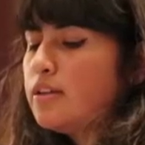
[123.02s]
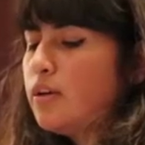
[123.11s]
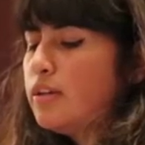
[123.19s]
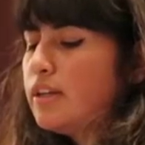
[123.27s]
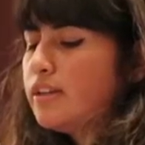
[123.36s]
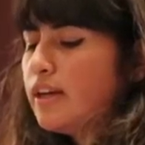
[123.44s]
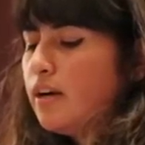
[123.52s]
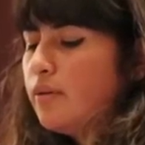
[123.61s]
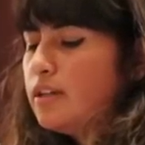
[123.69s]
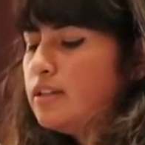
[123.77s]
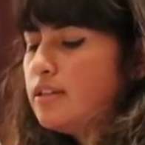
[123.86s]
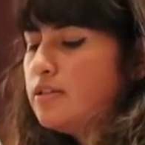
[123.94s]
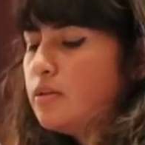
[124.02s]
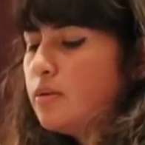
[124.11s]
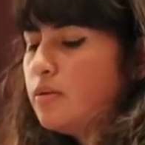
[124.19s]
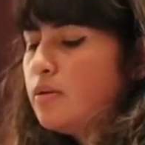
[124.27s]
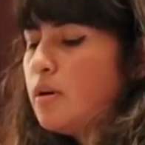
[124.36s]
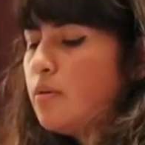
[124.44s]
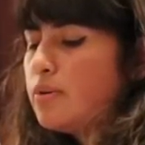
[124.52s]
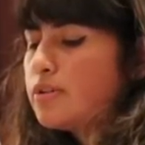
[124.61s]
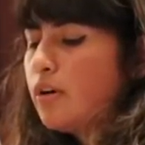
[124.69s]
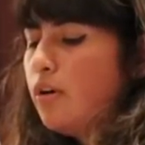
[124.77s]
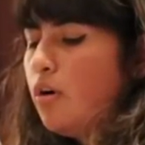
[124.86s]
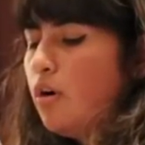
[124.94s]
the only thing I wanted to do
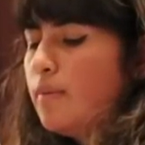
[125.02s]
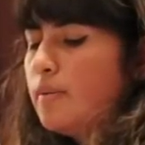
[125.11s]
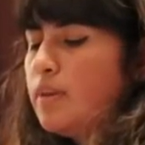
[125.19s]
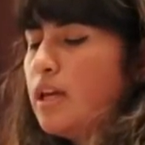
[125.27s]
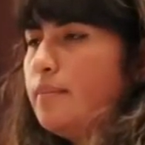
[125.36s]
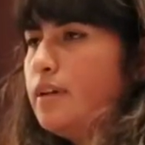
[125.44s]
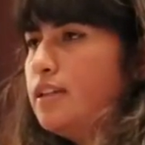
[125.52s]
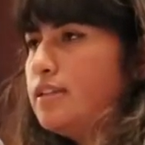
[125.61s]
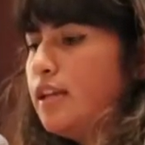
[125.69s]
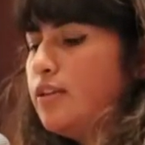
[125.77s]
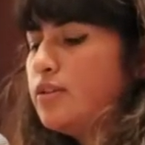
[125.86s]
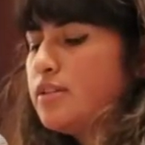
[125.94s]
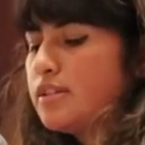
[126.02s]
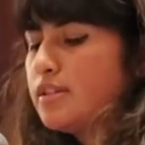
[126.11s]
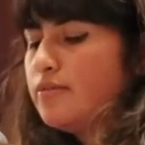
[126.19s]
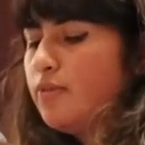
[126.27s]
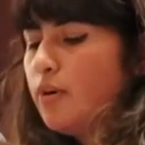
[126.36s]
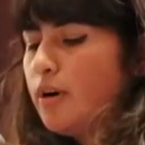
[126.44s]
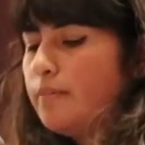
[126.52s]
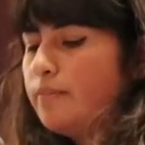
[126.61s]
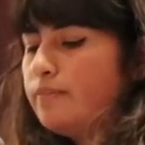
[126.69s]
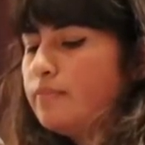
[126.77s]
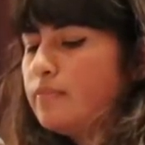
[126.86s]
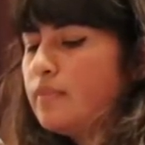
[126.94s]
was go home and play my Nintendo 64.
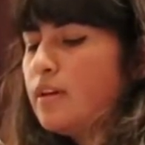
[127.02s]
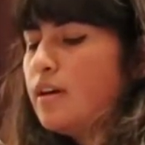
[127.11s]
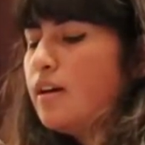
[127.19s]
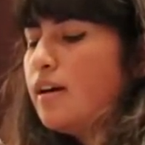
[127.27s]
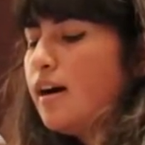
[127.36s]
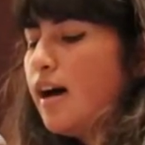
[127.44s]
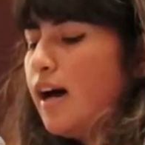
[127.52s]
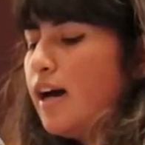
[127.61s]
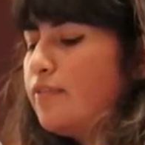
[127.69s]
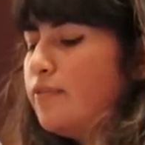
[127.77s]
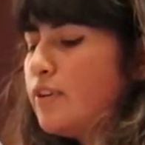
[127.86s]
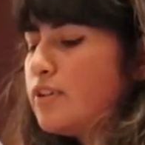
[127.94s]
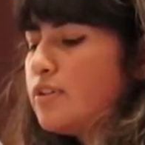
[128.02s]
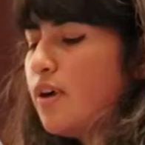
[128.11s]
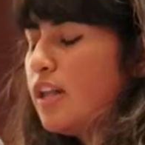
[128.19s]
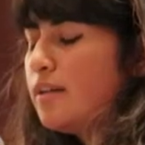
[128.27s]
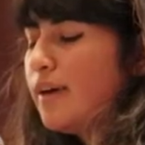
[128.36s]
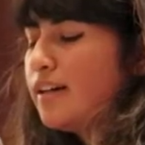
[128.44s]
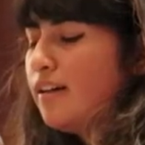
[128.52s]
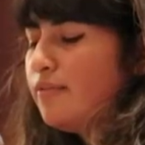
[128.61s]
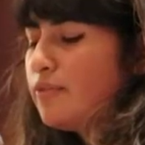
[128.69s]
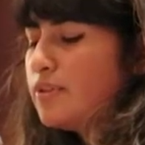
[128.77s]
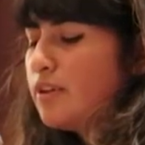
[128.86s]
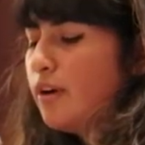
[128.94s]
I felt so out of my
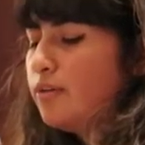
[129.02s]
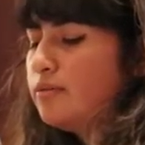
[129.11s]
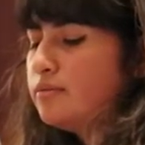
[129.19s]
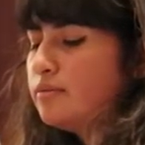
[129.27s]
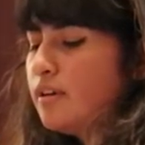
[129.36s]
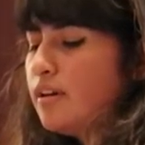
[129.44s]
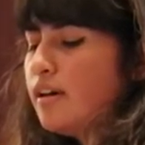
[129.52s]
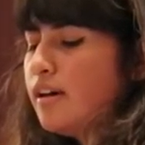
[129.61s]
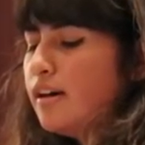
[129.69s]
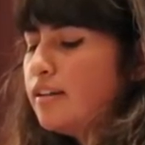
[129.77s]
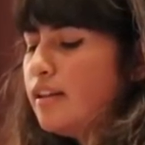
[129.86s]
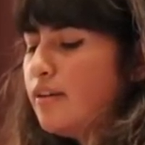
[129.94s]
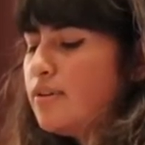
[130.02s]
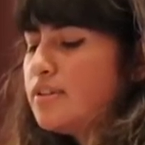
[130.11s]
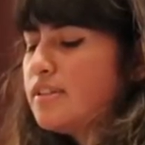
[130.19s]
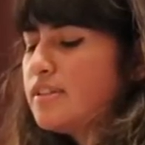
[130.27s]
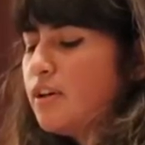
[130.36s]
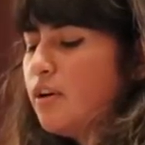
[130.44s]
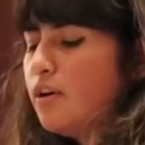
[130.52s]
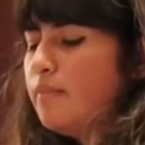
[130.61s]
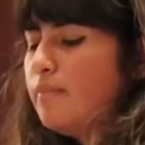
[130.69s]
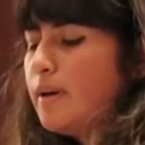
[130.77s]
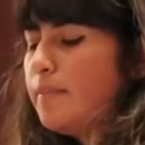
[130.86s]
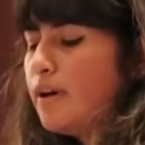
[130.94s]
comfort zone. That was
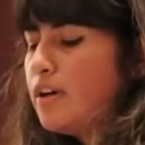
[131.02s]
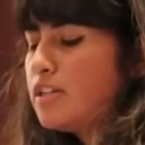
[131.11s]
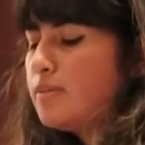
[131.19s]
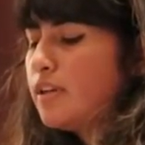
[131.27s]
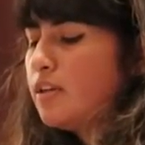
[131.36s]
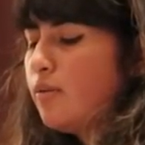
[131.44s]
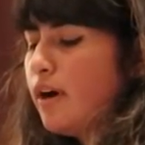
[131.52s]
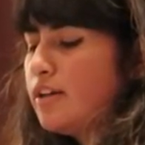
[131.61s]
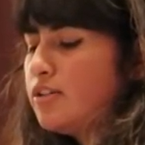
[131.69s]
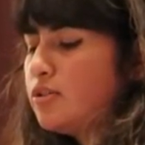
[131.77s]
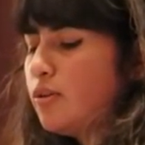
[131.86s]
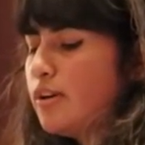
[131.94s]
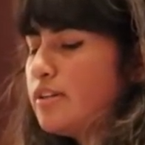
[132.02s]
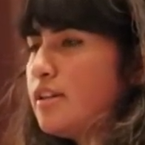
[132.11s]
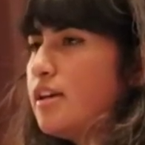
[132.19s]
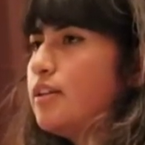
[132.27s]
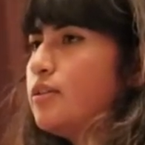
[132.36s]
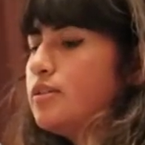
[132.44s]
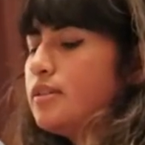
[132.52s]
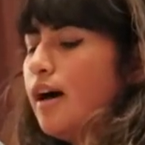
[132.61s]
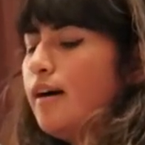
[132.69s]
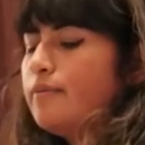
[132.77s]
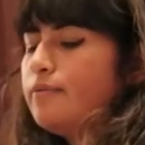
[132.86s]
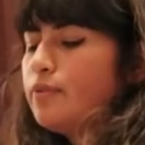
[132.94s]
until my parents made the wise choice to
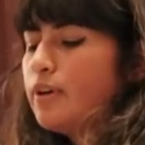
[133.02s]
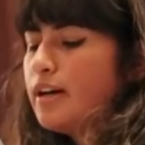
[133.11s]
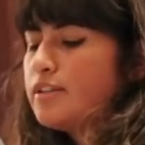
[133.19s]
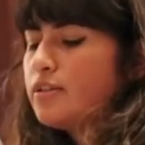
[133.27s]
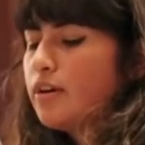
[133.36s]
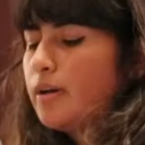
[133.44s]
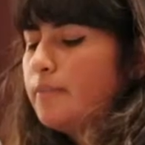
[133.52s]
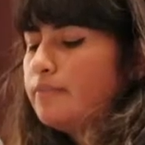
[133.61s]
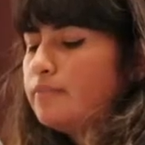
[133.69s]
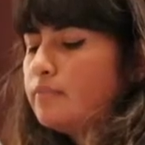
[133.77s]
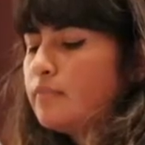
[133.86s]
stop for ice cream.